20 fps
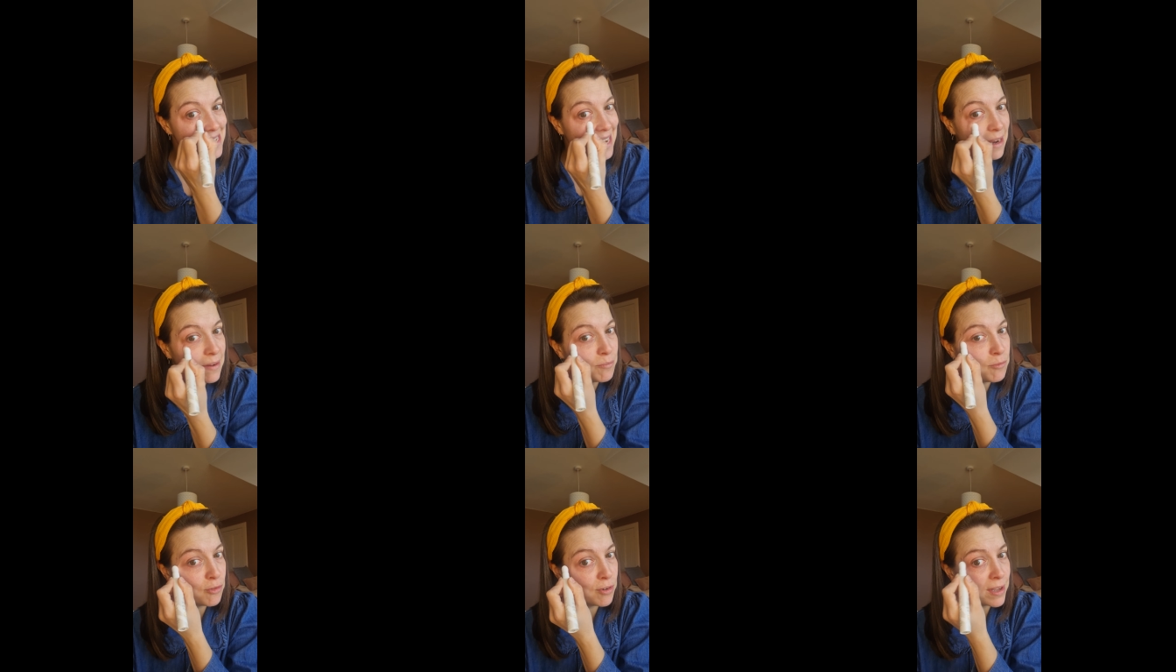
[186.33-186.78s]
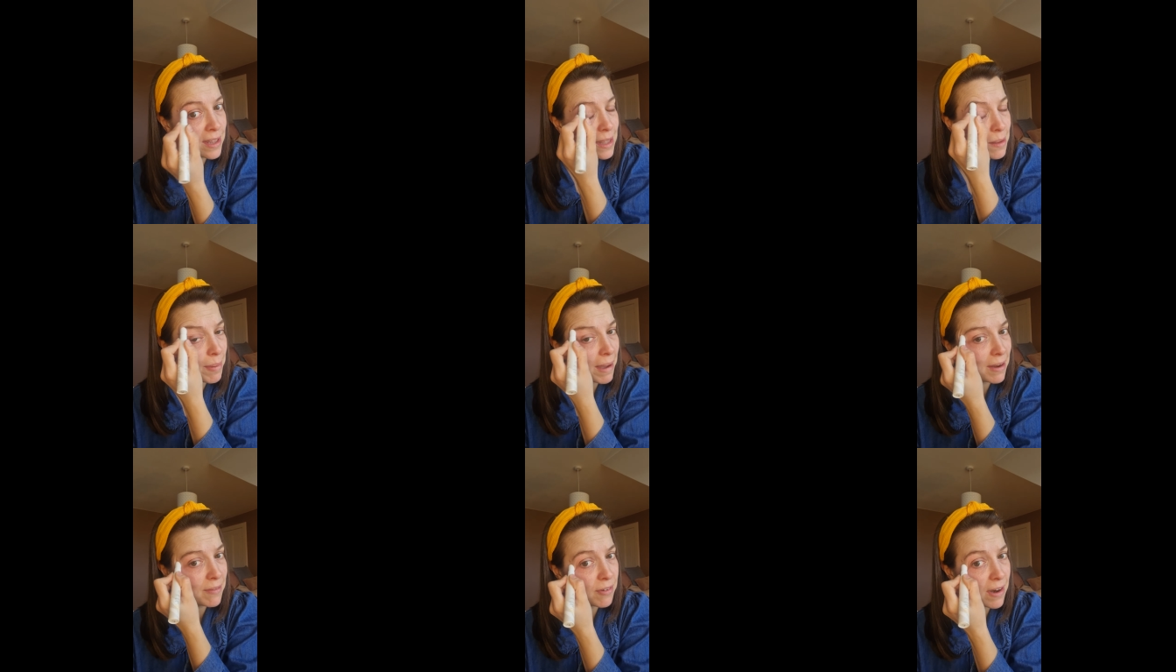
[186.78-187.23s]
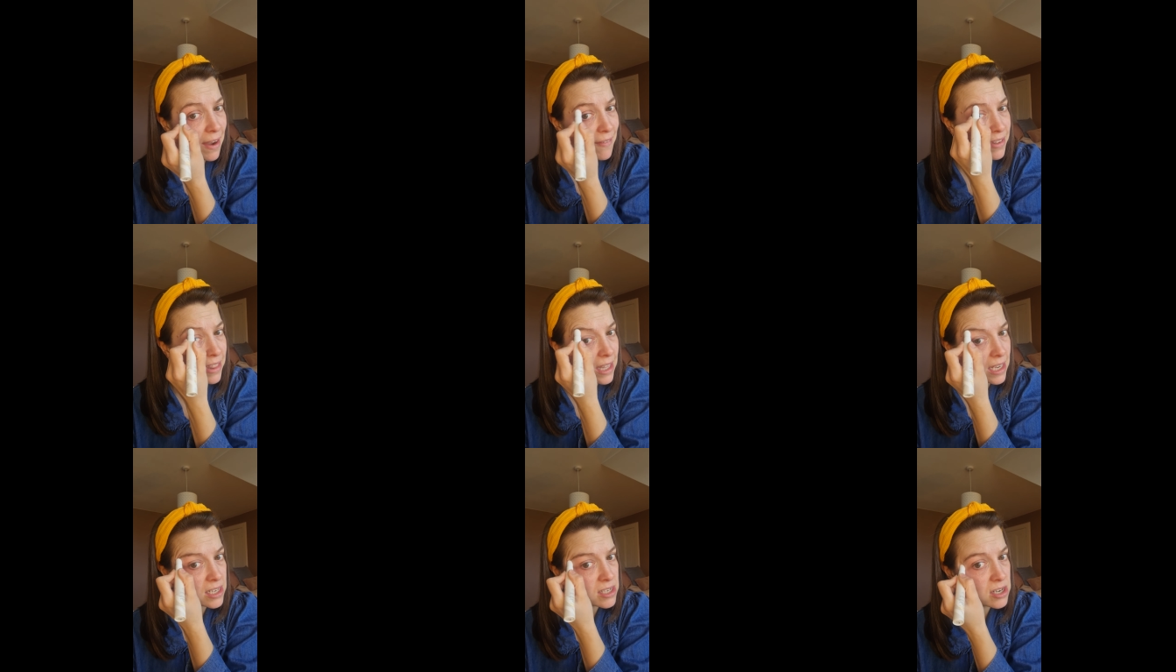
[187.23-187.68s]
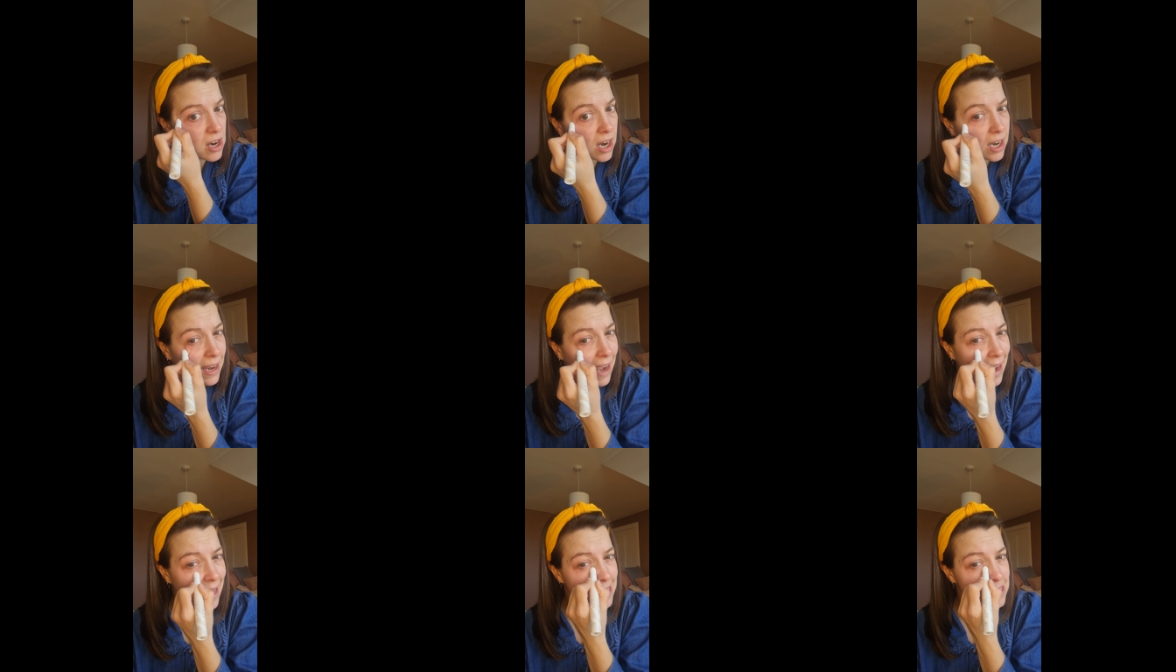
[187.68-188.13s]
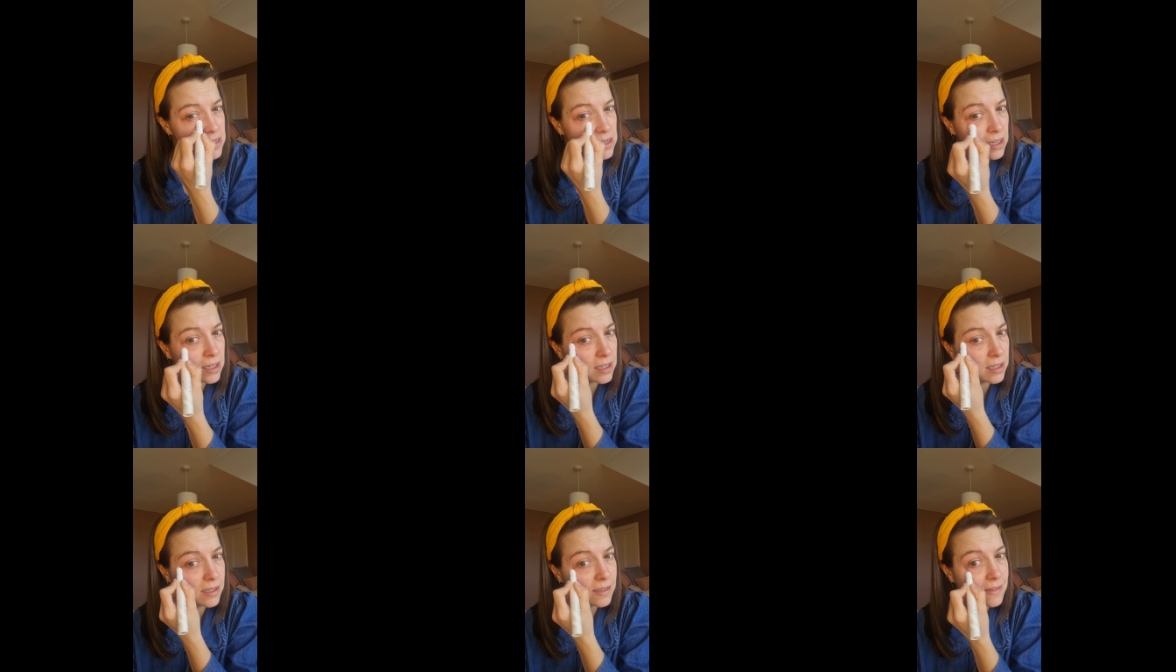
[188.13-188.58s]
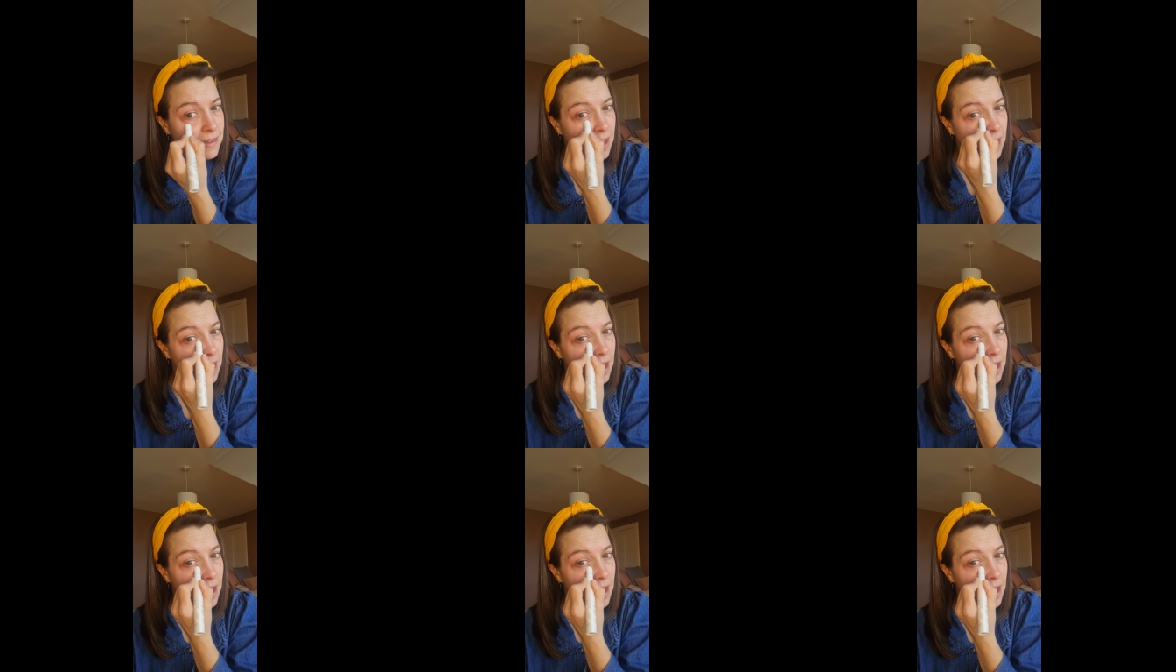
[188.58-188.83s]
I'm really bad for having like dark eye circles.